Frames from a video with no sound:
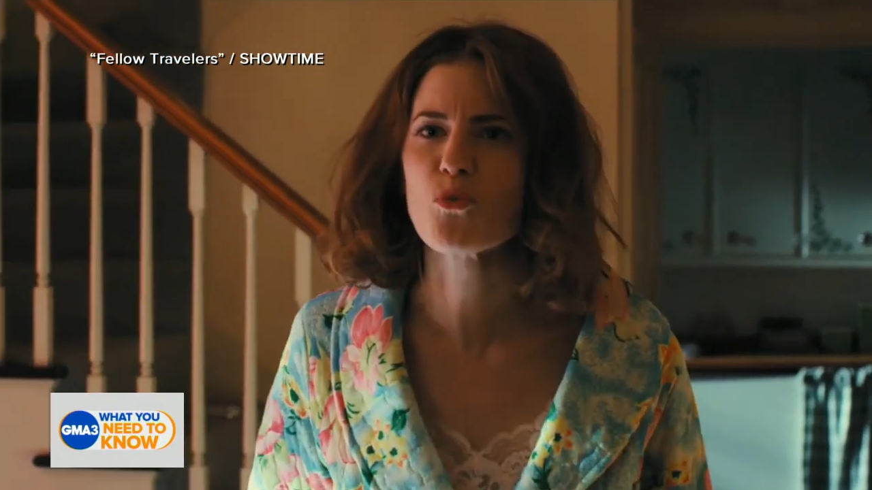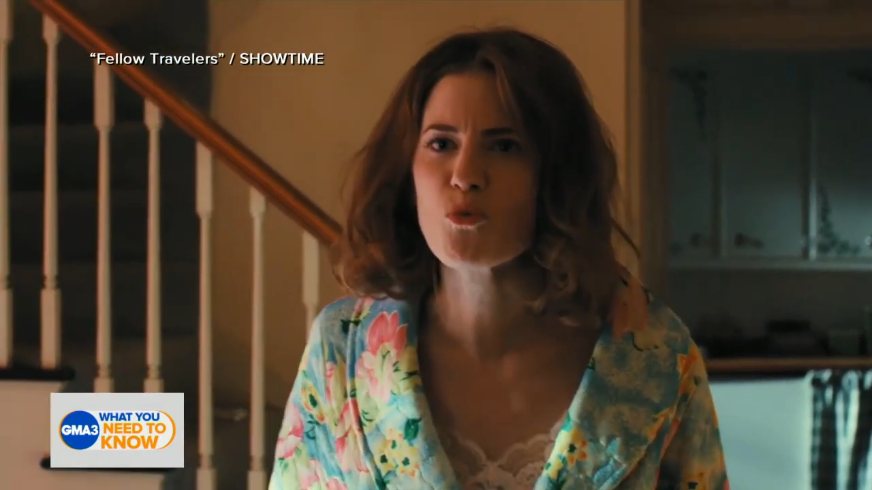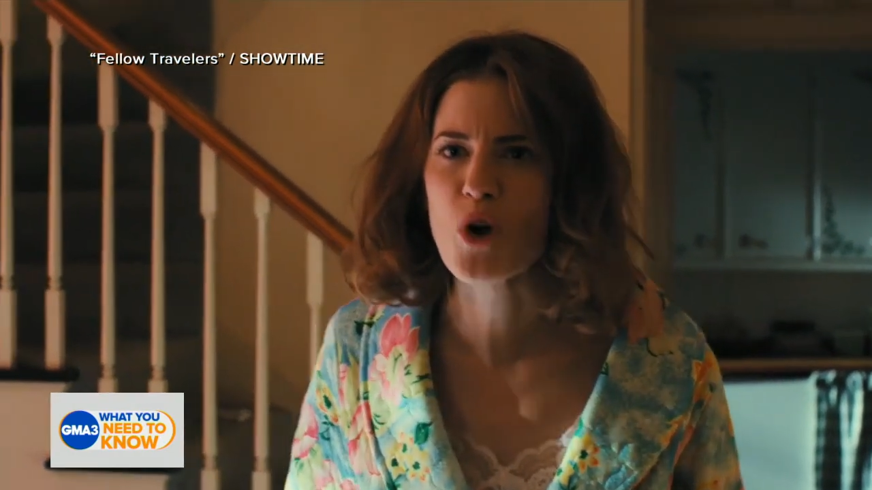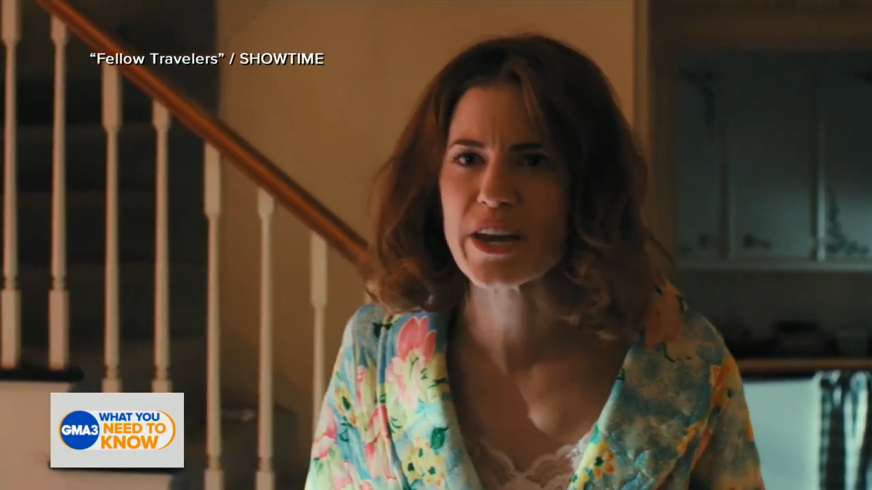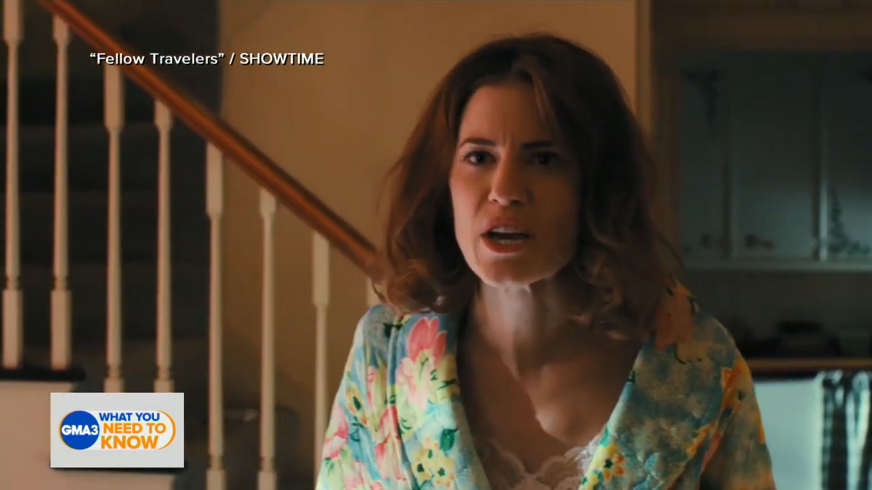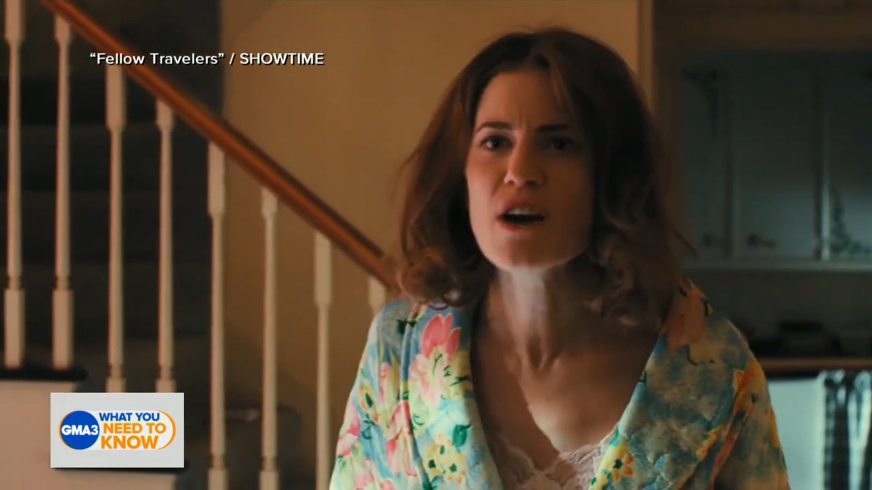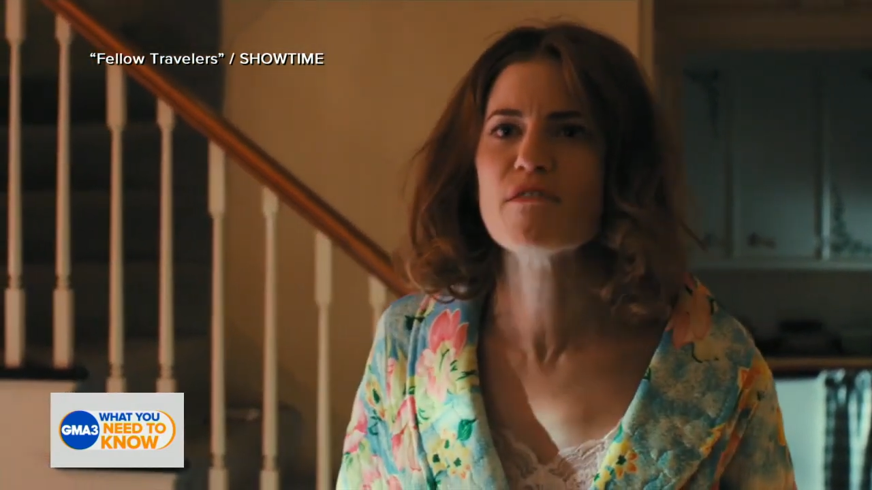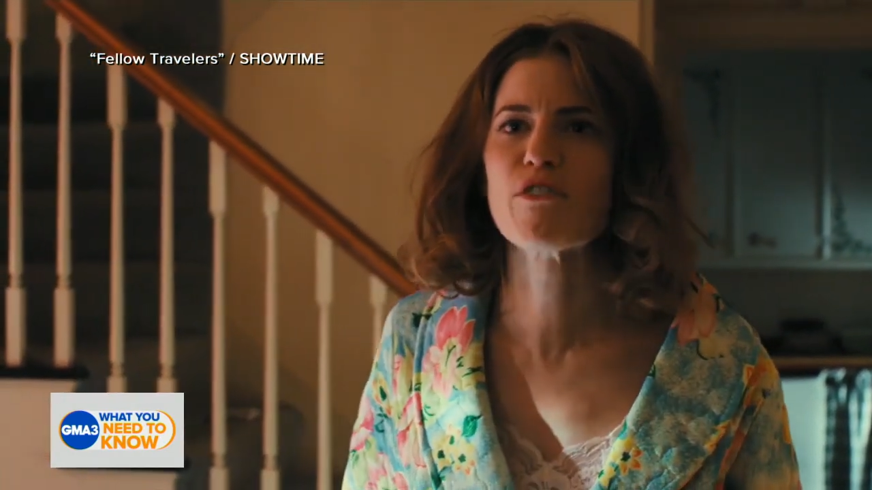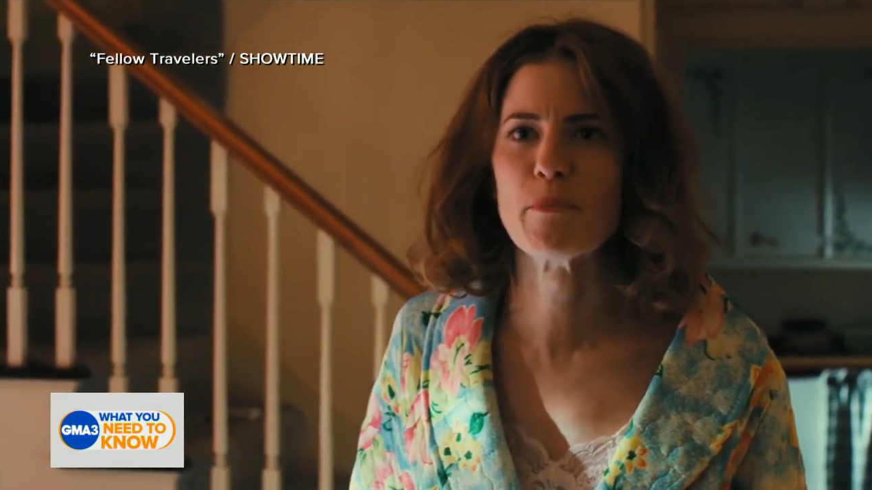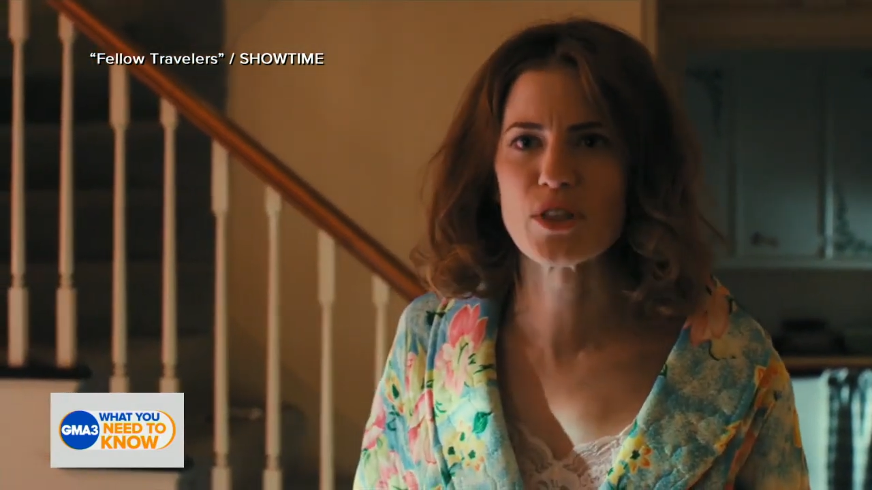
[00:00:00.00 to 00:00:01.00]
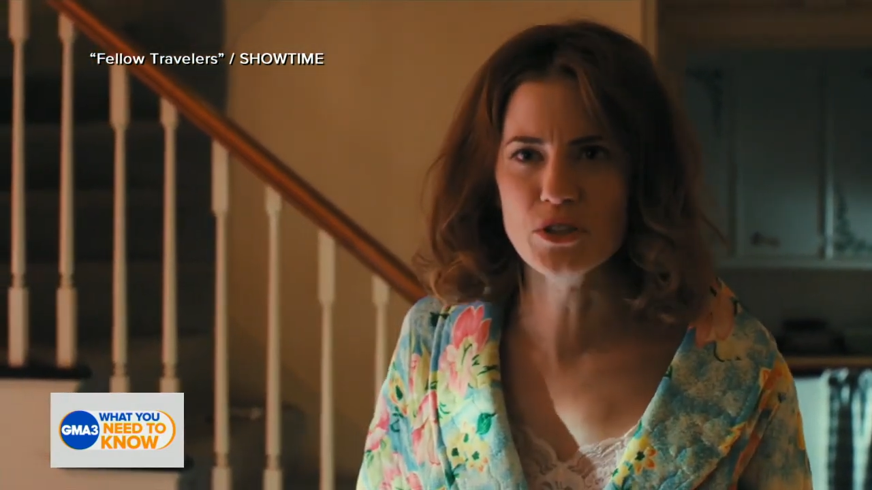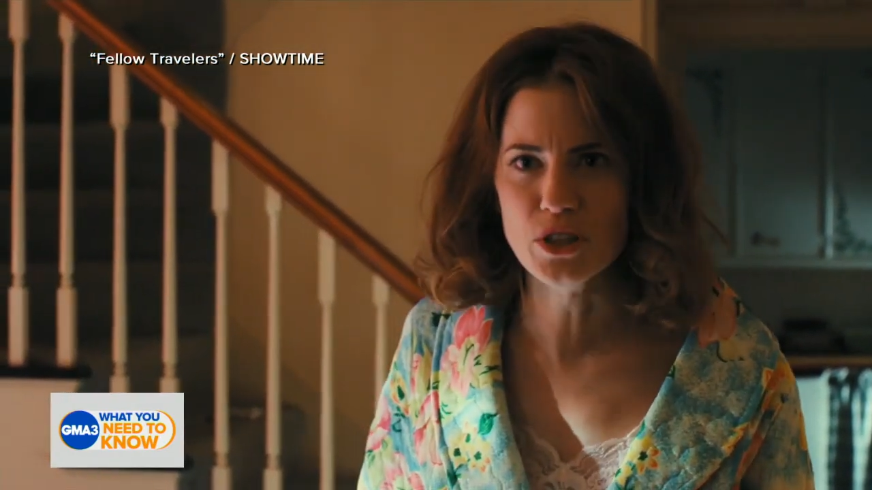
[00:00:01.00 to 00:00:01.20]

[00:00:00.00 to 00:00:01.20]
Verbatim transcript: the run from the